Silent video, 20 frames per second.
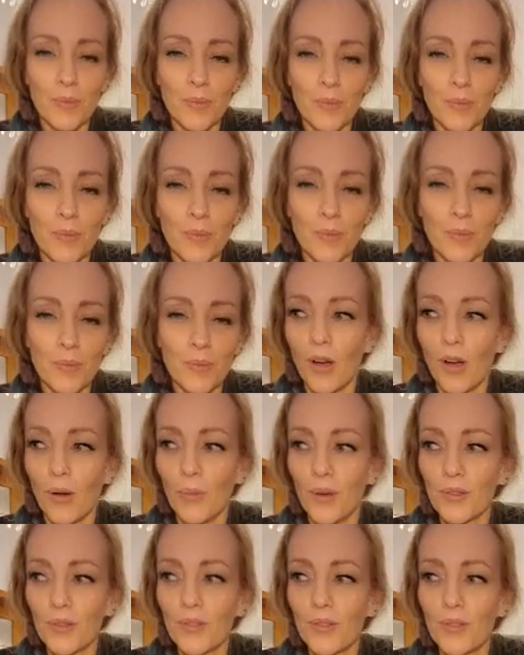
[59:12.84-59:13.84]
been
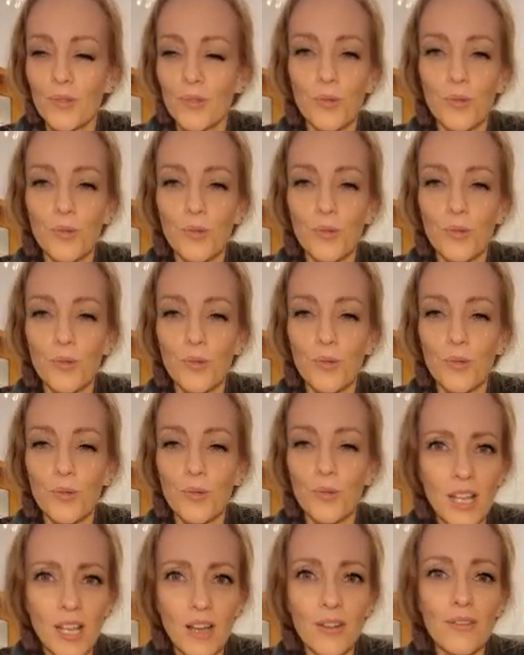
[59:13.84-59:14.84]
almost 12 years
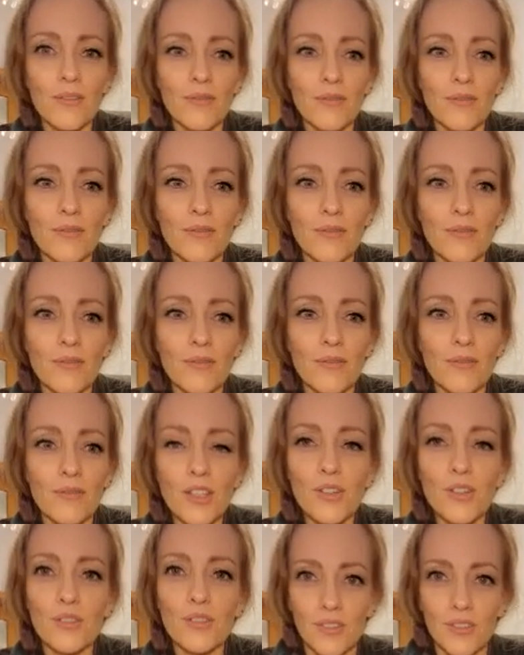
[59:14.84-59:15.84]
now, 13
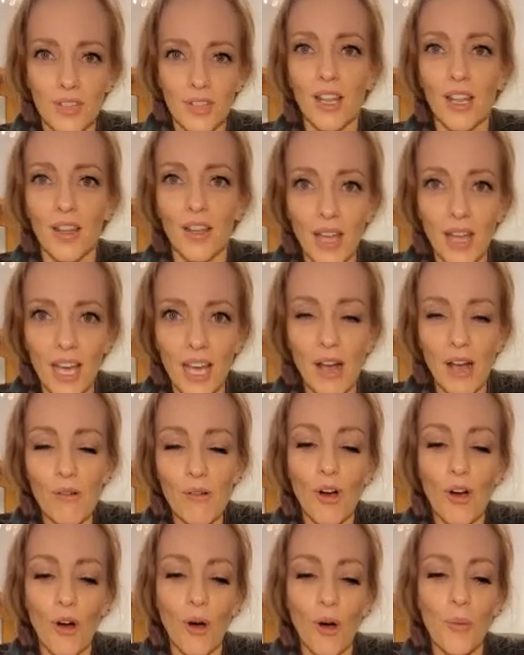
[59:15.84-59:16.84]
years that I've had
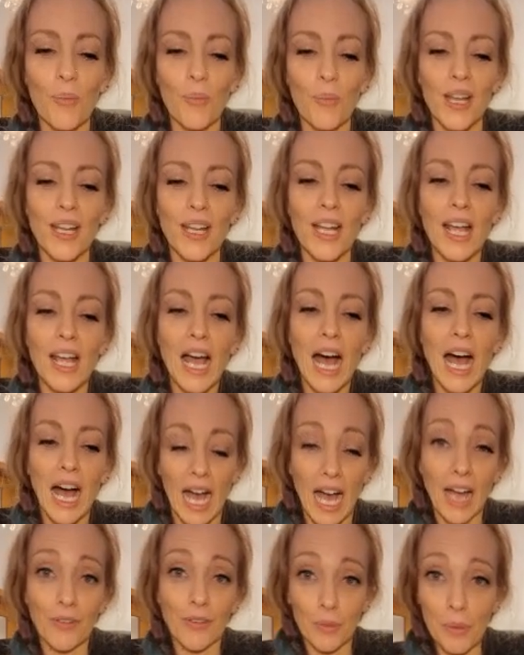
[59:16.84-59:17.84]
alcohol, but
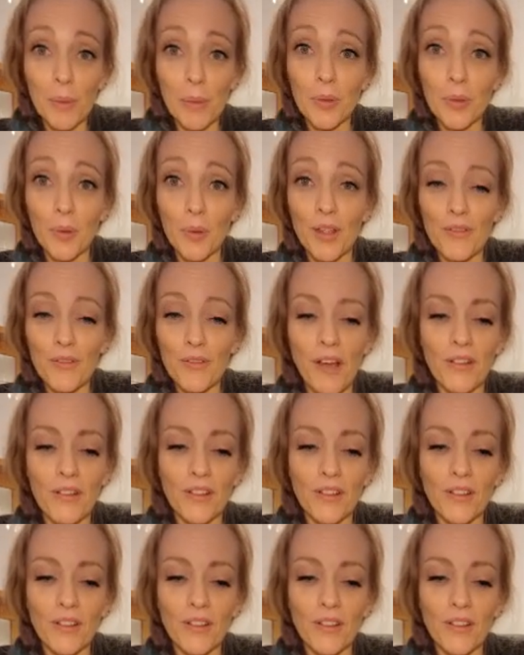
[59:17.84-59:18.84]
I remember what it felt
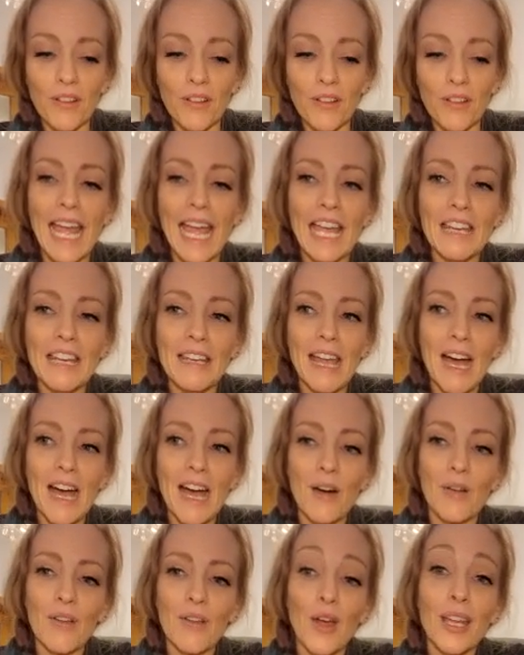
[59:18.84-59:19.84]
like. And
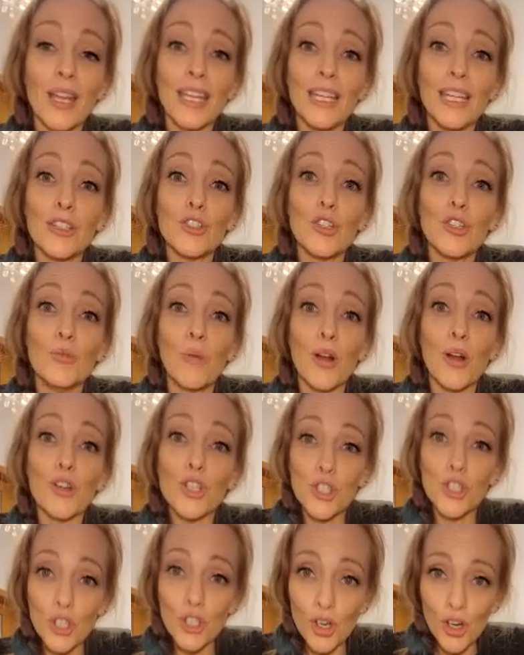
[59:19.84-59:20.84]
now if I eat too much
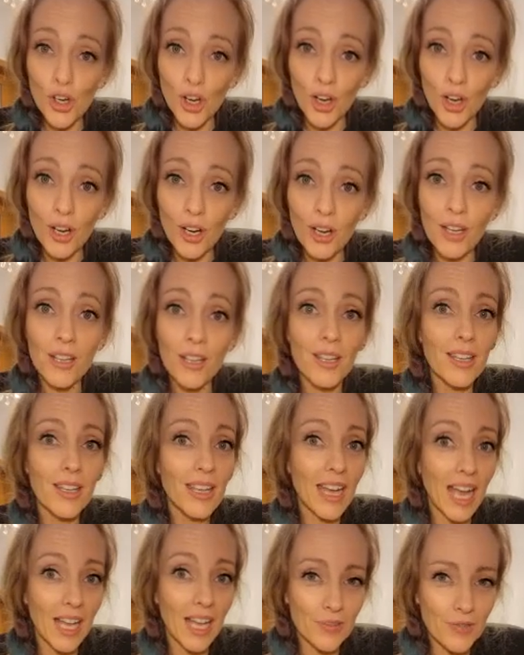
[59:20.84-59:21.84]
sugar,
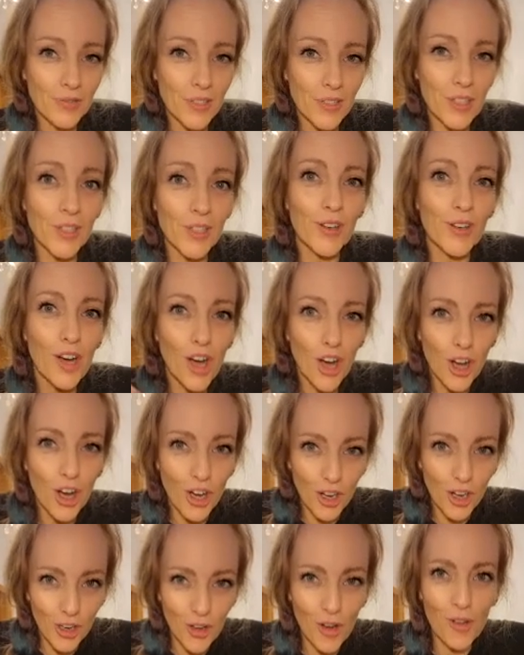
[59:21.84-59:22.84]
I feel
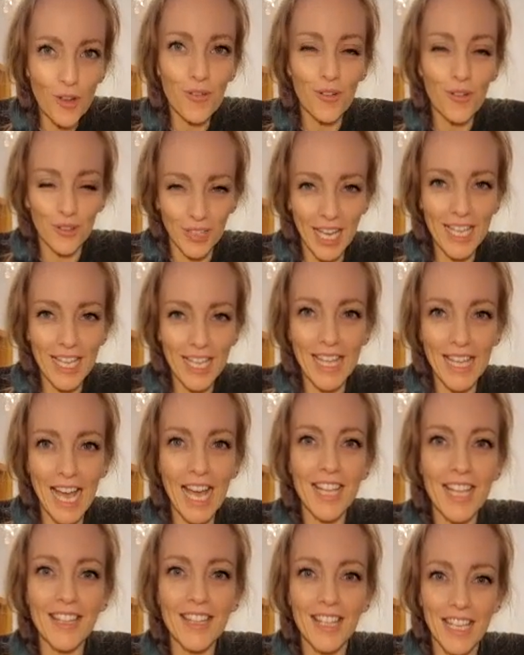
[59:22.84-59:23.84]
hungover like
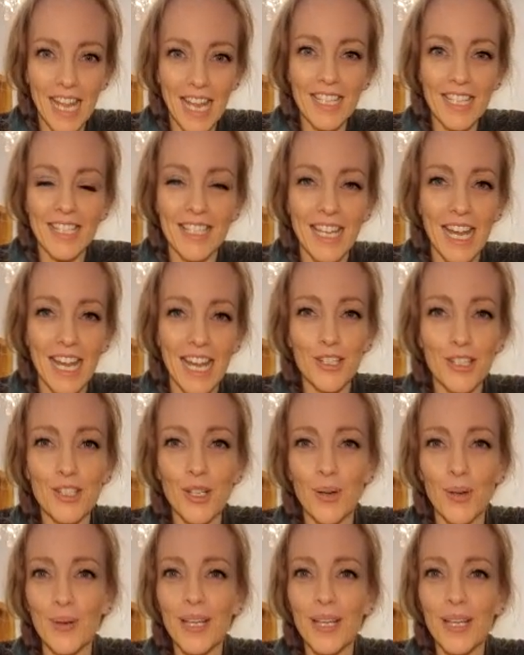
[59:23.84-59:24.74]
that the next day. So